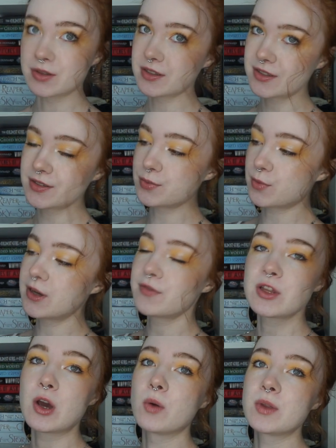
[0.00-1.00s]
this is one of
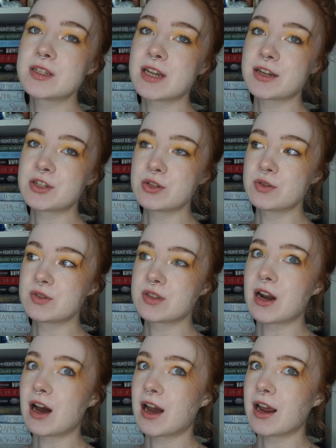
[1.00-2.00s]
the only tattoos
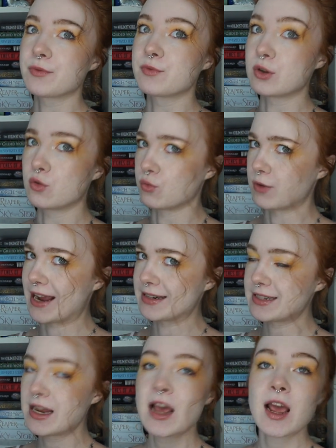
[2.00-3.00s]
that I regret,